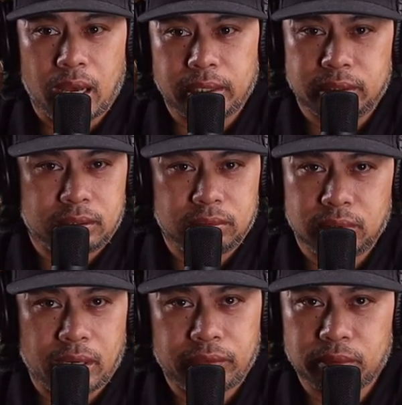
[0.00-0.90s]
I
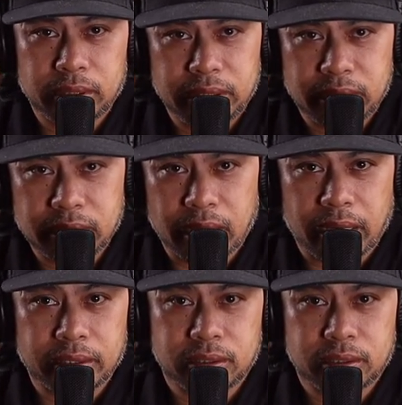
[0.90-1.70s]
never really did that. I